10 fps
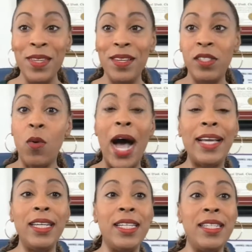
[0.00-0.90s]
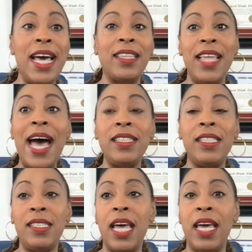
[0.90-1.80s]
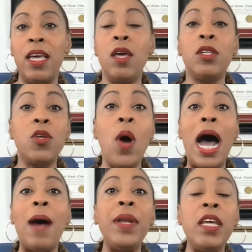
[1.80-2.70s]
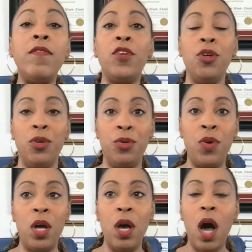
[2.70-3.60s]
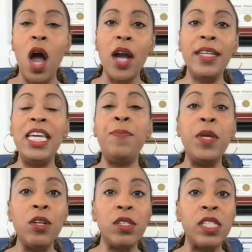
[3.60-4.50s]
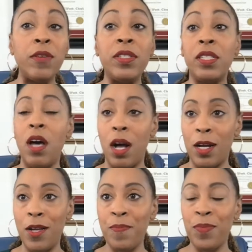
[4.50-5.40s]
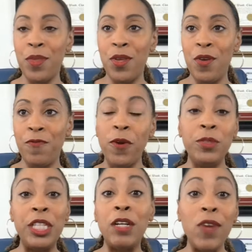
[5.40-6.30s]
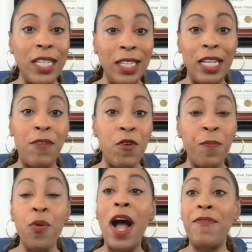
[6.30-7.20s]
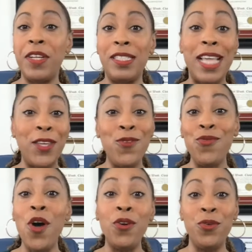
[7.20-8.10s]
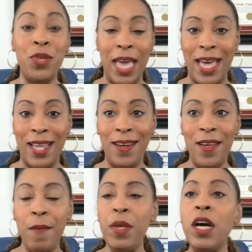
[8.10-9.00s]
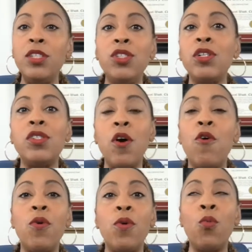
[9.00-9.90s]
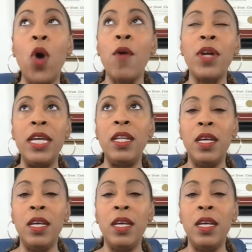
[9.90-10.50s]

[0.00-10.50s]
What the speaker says: So I can connect that to say, so how many of you are keeping yourself stuck from generating the level of profits that you know you can because you're so worried